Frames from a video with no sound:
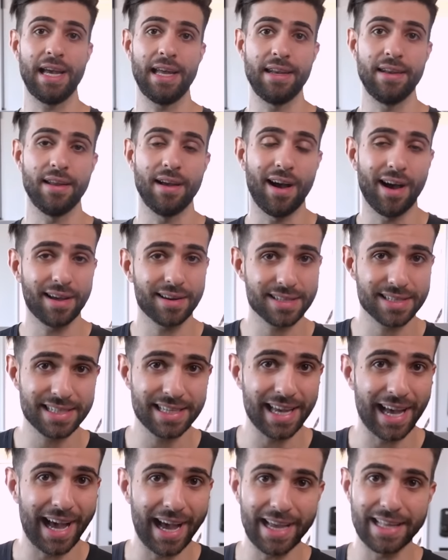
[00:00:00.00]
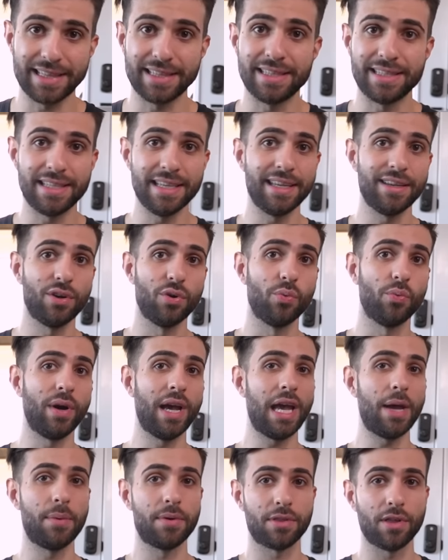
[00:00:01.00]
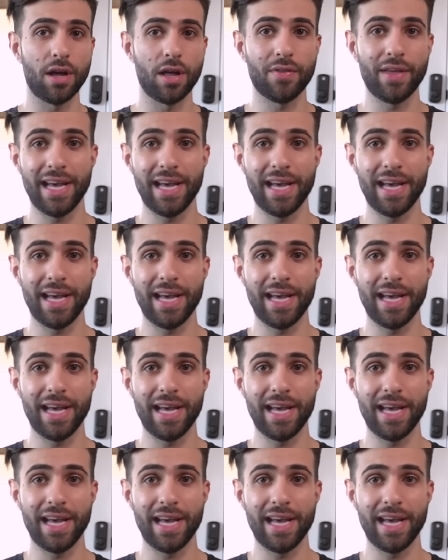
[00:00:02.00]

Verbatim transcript: and honestly, I did away with all